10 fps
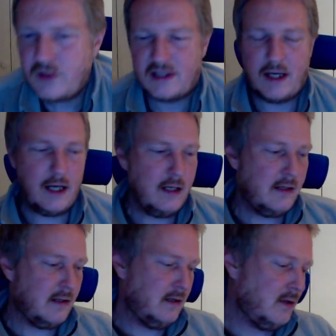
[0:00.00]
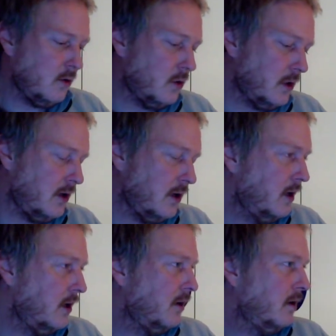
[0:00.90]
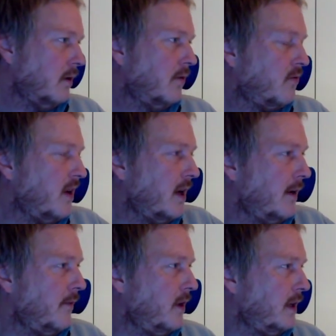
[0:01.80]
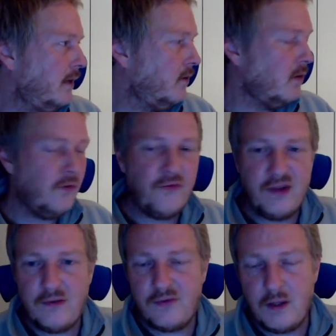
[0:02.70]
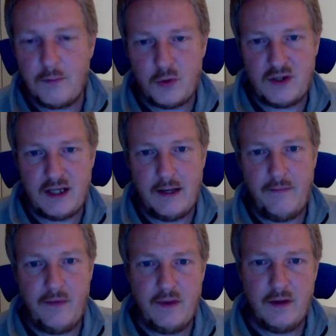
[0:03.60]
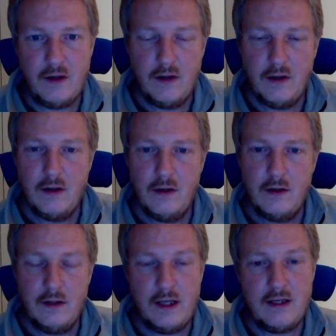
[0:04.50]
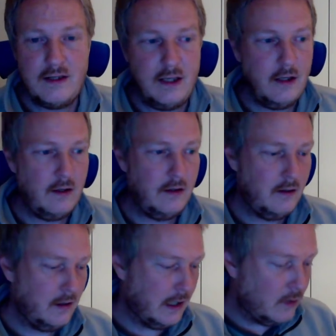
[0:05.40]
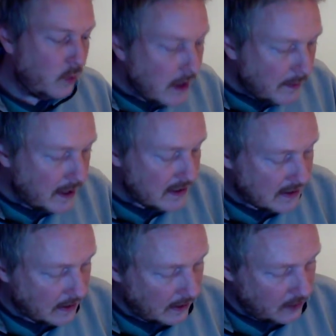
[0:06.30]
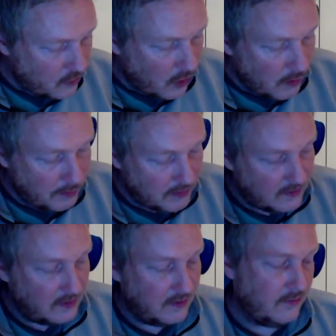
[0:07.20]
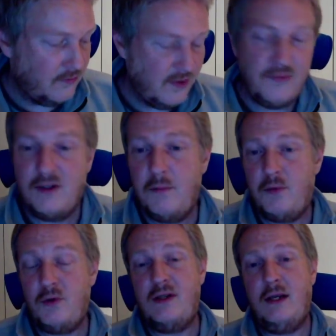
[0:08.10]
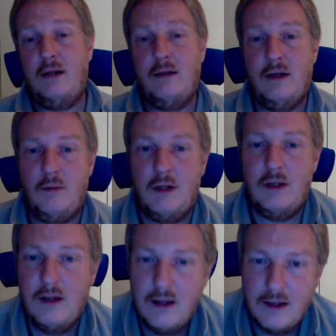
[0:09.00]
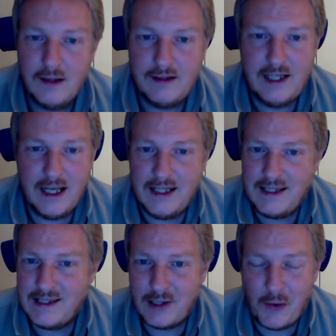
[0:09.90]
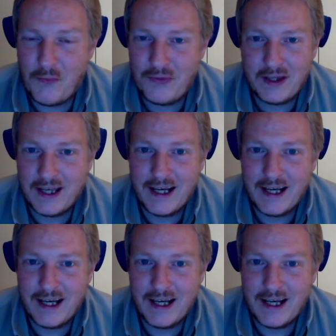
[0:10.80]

case, soared 50% this year, and we basically dropped 50%. I mean, that's something